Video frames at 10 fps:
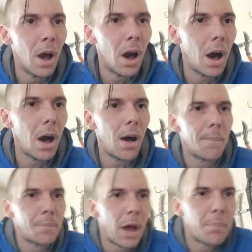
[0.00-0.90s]

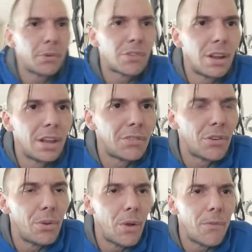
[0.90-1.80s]
I posted a link to
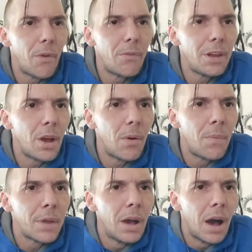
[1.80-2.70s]
a UFO video.
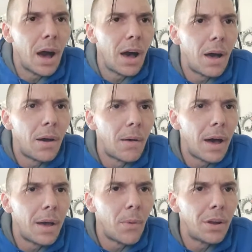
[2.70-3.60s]

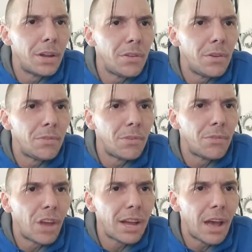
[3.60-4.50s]
I wanted you to
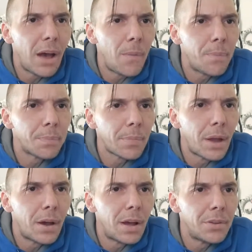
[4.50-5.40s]
check out
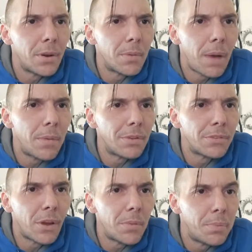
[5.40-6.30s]
on your Bob
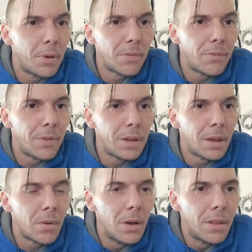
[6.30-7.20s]
Lazar book
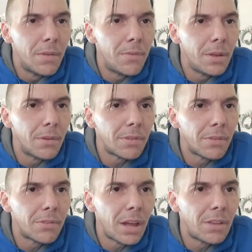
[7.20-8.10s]
video. The video is
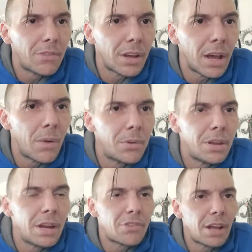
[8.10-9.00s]
insane. Check out when you
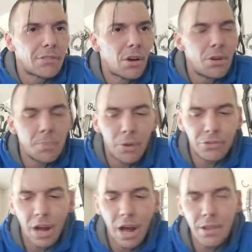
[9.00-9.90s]
get a chance. Oh, you
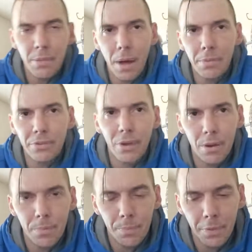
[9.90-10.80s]
posted it on the Bob
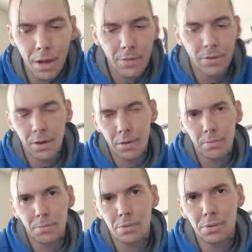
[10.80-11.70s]
Lazar the
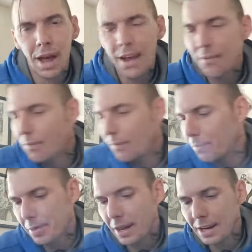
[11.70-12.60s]
live
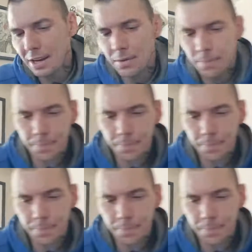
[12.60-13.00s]
that I did.